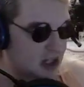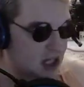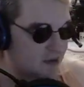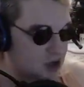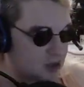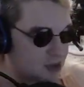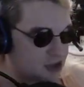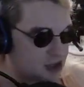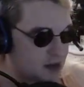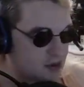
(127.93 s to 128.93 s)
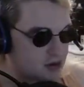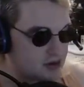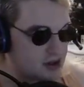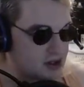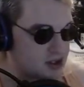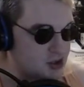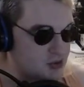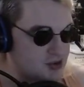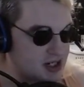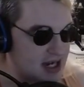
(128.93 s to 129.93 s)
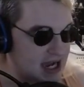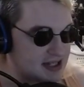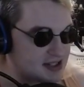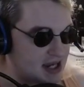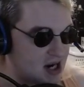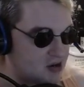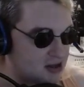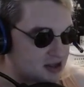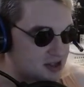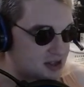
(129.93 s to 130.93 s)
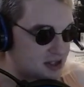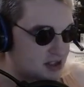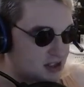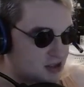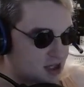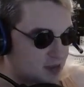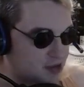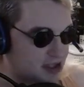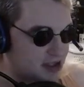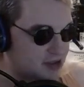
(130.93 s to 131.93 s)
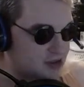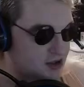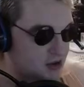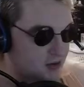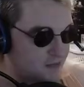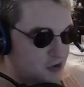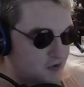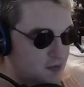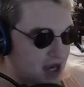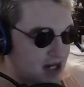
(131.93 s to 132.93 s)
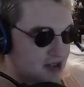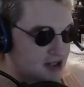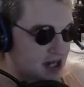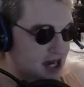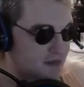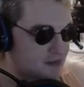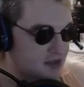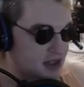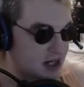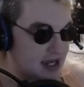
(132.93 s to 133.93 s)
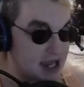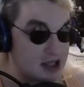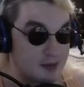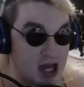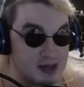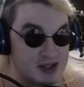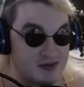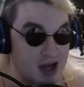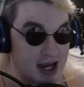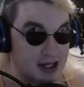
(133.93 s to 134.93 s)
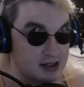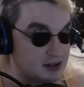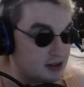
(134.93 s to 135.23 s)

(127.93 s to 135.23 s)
If you're going to put a jammer to deny stairs, try to put it, a few feet back on the top. Again, the bottom's fine.